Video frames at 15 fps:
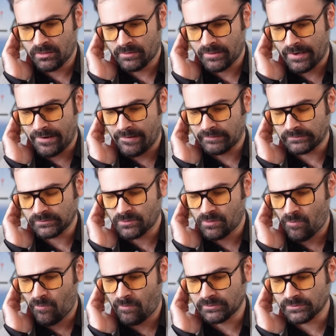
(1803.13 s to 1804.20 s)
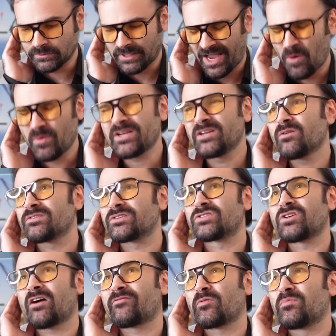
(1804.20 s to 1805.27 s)
Okay. Well, how would he know the
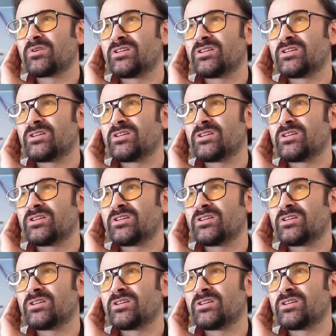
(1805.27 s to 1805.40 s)
song from